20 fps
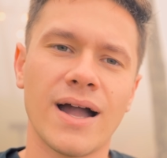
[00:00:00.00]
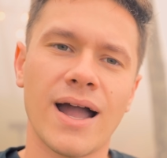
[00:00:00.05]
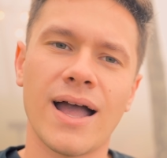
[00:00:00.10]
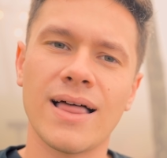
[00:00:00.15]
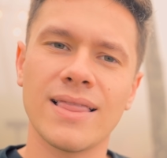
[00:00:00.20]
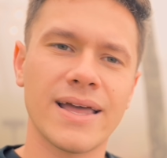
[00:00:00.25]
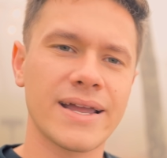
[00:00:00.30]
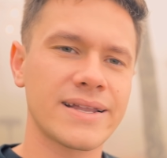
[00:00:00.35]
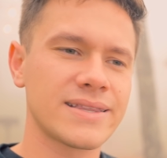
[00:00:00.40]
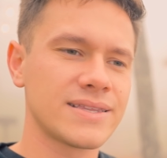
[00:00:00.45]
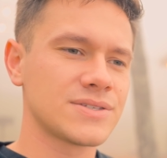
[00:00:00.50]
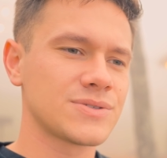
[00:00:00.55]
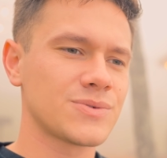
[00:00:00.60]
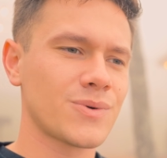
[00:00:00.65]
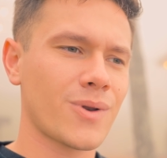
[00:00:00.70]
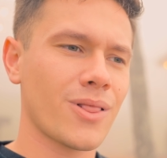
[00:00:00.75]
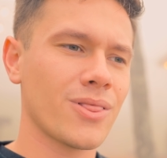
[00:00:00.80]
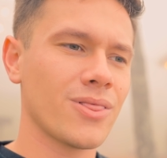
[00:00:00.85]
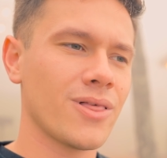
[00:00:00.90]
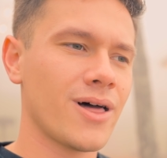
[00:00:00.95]
I like this
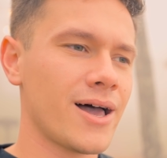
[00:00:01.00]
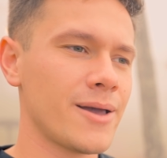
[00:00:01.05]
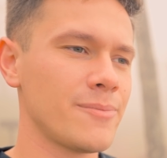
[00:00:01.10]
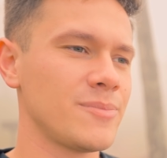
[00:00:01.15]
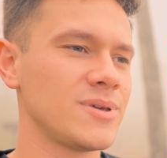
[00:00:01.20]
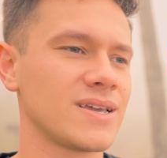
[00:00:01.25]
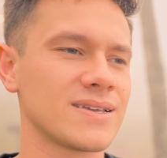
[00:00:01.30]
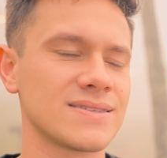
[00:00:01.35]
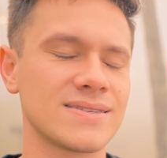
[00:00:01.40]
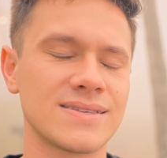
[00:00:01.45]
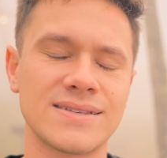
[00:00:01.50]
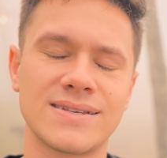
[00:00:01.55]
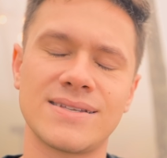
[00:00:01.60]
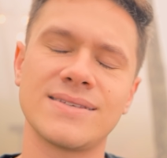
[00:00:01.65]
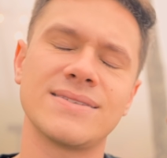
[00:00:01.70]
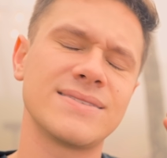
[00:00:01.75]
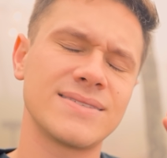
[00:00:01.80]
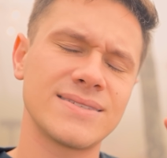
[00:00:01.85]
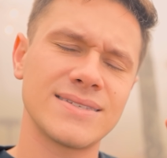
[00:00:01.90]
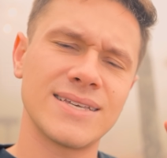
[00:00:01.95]
one a lot because it
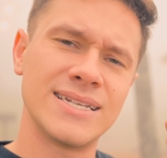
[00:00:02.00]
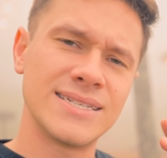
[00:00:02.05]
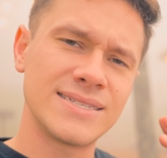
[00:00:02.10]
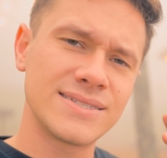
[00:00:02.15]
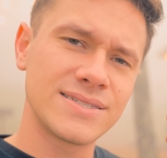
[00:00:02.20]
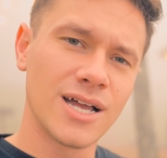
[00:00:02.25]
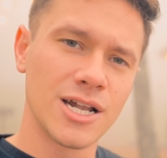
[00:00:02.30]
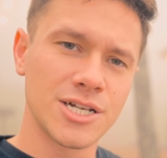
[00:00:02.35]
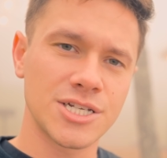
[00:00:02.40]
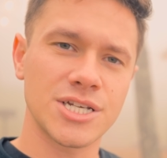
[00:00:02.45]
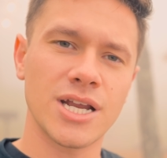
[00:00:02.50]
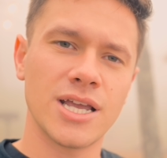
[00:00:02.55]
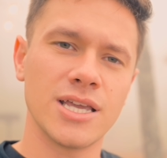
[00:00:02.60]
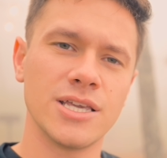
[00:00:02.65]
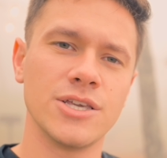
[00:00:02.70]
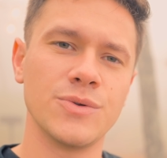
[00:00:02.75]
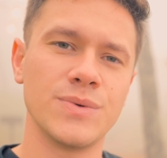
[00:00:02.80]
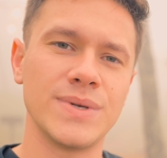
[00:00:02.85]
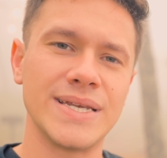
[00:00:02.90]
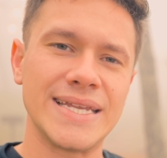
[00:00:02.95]
is in such a
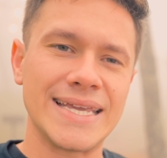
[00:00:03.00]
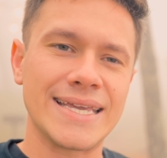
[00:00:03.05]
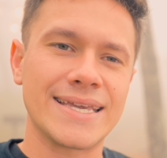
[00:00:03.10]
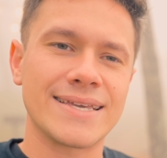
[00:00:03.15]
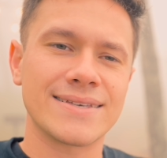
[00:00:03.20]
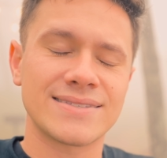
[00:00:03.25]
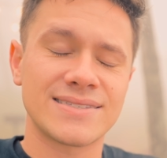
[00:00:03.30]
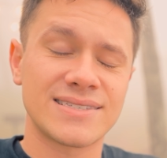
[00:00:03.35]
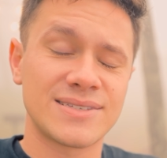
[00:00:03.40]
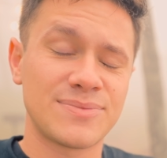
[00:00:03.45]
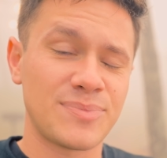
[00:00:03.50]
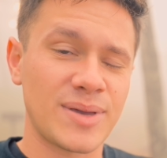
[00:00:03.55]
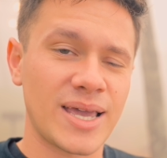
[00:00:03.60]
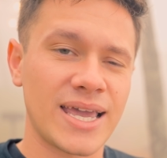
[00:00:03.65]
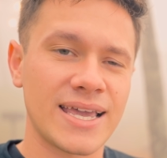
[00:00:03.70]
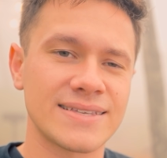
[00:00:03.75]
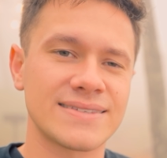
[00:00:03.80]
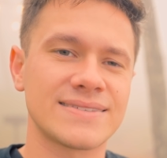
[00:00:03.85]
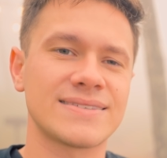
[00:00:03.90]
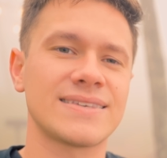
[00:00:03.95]
unique
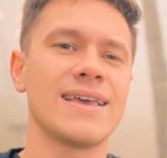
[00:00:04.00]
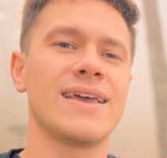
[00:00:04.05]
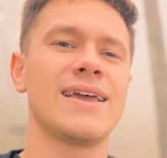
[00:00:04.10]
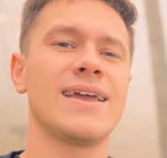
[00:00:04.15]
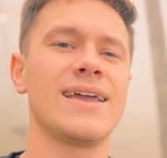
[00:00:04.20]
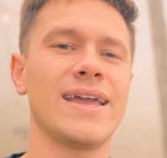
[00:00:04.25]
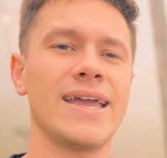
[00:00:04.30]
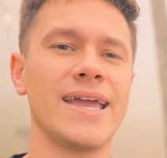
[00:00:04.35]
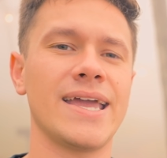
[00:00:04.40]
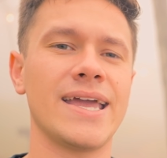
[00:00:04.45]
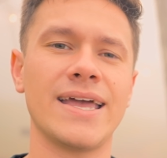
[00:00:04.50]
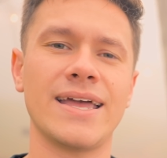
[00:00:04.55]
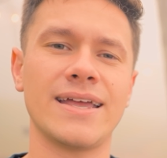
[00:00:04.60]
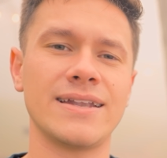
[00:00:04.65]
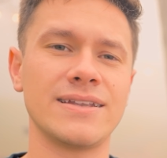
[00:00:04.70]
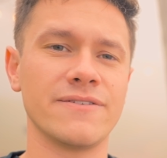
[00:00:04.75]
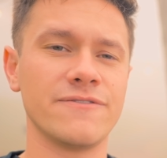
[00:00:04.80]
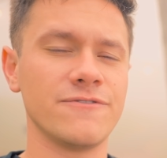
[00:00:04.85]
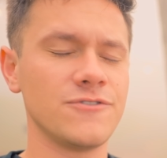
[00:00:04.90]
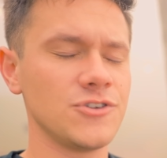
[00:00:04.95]
space
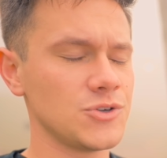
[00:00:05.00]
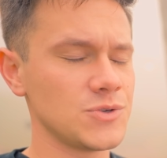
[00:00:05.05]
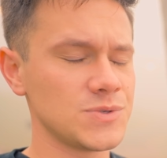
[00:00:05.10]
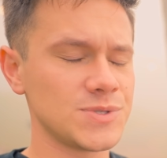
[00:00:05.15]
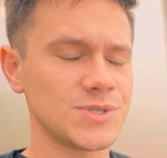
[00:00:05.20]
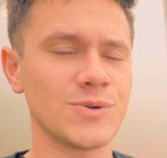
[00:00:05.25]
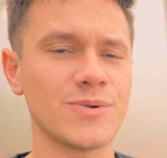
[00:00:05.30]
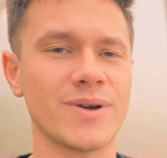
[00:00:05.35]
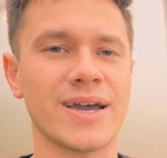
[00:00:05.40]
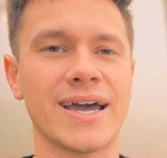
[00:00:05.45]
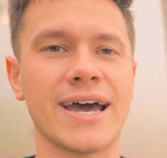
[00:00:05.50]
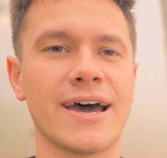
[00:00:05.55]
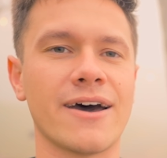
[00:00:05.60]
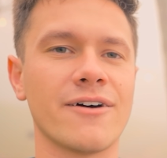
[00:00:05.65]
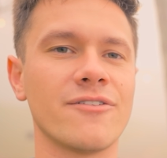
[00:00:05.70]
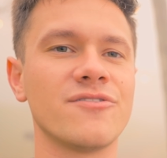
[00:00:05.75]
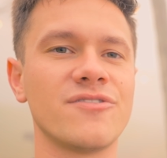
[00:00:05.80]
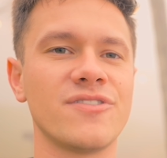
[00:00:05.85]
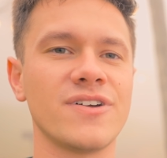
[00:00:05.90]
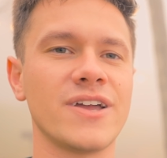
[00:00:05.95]
and the views you
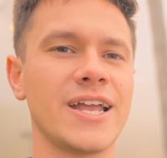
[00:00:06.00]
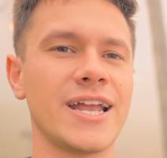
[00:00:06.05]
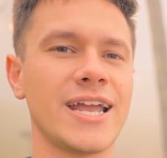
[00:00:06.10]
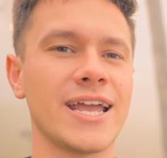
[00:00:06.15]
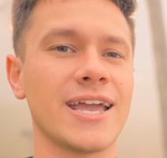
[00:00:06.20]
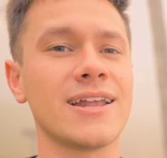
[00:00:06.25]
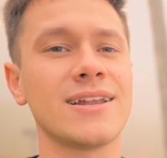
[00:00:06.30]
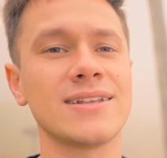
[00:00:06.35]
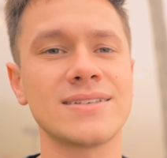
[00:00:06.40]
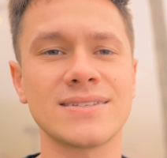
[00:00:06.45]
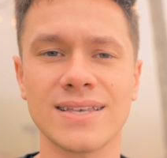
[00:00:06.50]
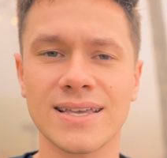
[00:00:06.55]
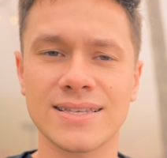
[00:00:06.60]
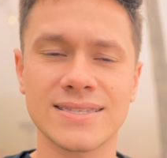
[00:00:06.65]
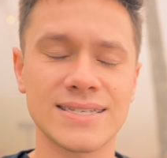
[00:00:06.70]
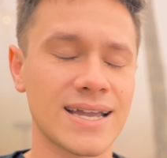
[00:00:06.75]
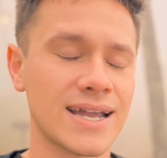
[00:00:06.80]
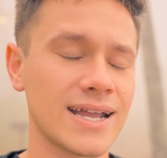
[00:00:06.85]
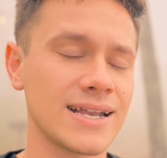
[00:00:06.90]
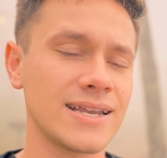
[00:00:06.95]
have and it's like
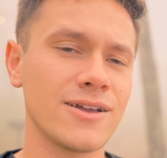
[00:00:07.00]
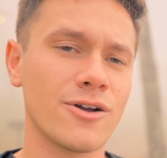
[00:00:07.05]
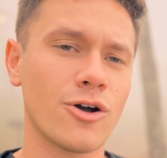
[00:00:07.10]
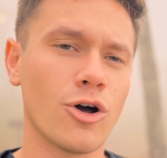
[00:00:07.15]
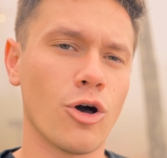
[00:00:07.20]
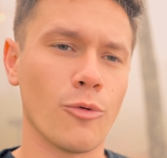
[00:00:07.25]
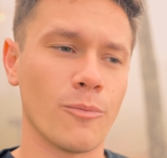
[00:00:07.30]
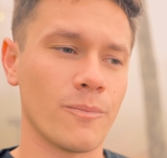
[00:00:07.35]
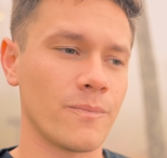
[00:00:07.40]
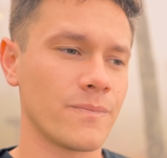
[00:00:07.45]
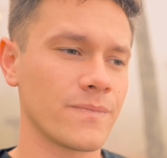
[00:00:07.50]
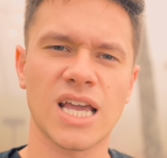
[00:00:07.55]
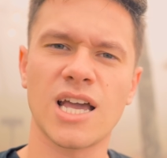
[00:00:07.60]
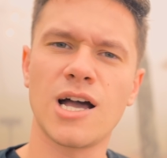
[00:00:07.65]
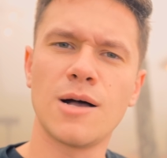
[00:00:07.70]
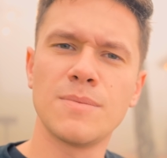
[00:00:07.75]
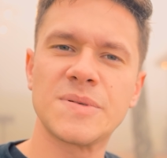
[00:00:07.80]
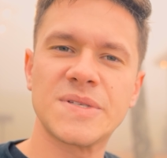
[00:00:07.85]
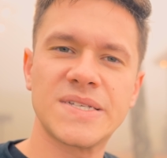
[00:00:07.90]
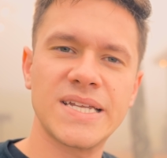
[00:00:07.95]
tiny home.
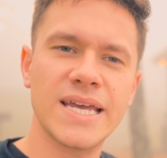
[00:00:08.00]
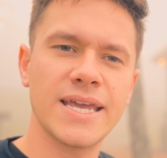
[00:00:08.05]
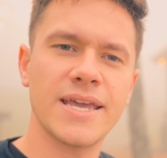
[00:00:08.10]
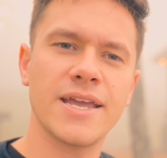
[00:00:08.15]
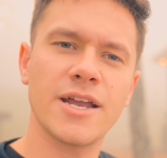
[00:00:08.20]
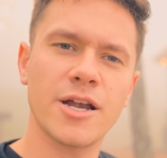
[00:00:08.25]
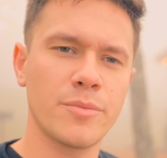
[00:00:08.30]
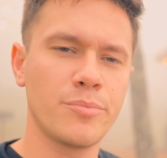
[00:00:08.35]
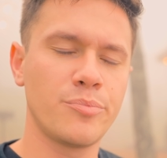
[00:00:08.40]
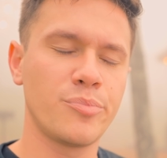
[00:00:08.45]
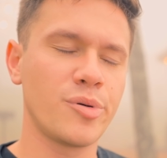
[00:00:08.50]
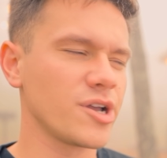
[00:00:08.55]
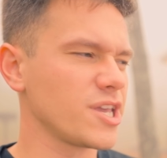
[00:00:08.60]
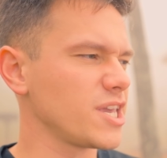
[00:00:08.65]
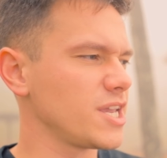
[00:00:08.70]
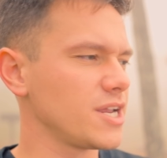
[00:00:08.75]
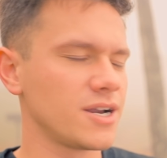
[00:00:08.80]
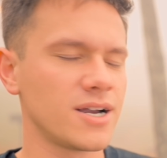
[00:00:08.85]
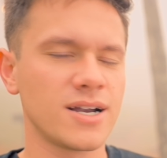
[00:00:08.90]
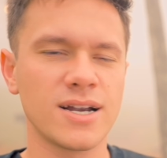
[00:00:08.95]
Come stay here, book
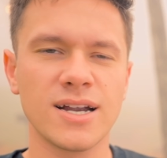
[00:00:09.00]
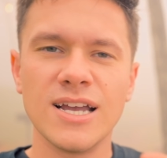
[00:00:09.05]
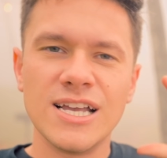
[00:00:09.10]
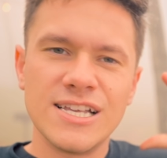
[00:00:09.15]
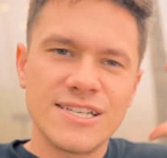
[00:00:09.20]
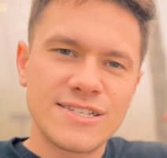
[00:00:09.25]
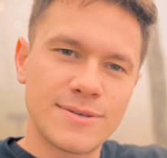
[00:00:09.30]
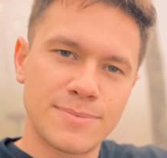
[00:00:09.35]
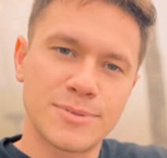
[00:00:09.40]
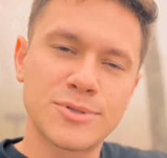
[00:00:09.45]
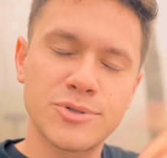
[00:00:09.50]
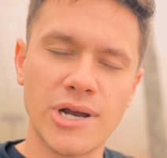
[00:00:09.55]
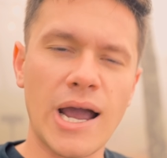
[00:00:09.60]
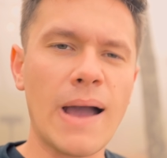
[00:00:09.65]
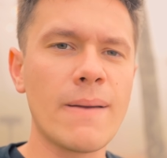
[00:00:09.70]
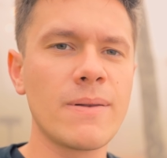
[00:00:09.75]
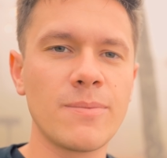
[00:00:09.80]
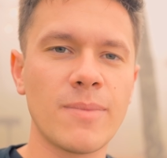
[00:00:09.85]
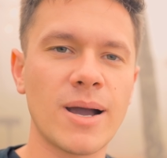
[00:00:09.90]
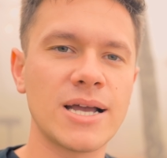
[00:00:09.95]
here,
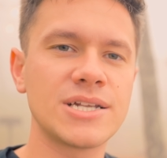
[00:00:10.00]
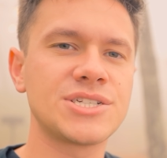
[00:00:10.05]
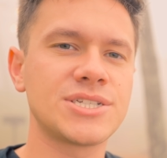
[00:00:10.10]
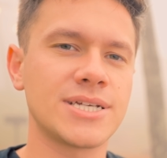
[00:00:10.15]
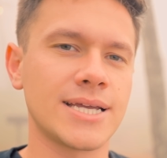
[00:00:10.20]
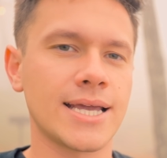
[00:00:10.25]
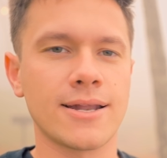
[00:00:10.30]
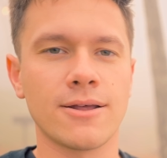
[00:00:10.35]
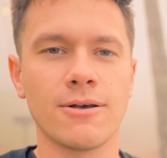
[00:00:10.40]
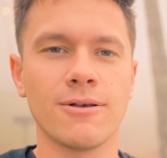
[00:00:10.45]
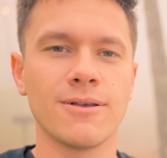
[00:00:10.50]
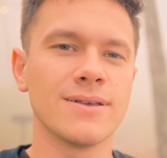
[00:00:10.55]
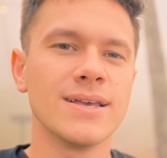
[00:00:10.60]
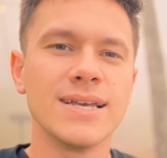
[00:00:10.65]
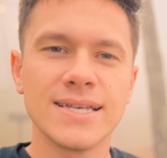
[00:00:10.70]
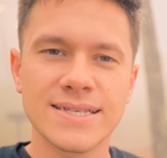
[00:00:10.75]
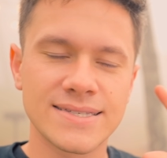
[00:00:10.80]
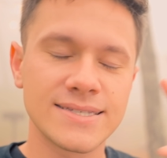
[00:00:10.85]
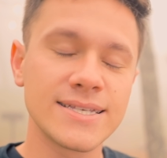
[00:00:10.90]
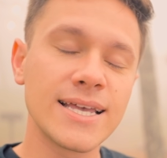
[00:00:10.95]
subscribe to my channel,
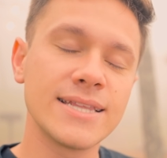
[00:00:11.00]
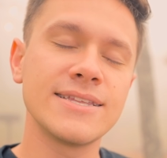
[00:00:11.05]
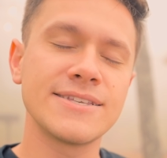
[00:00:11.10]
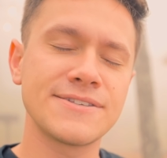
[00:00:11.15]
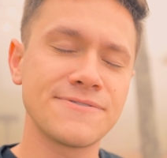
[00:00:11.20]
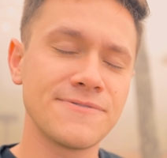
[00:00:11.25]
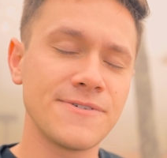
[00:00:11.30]
send this